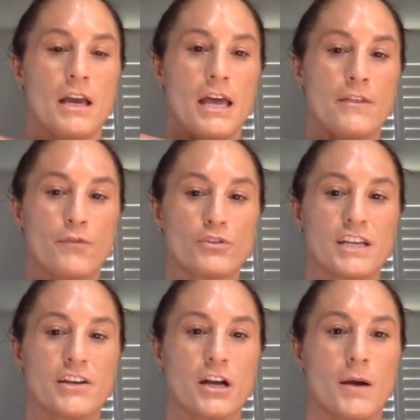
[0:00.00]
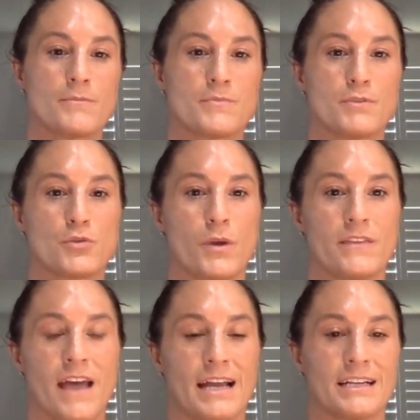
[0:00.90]
and the rotator comes
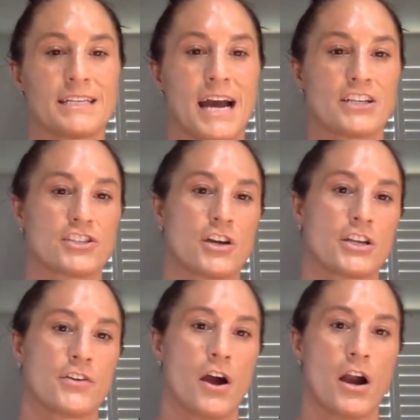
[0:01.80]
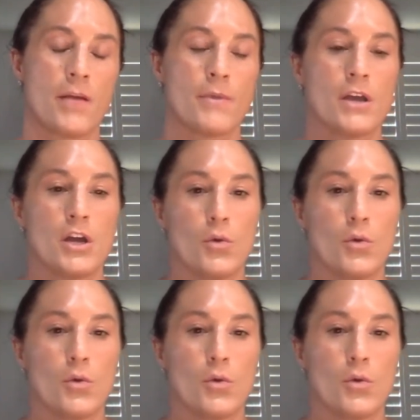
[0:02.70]
between that and attaches on your arm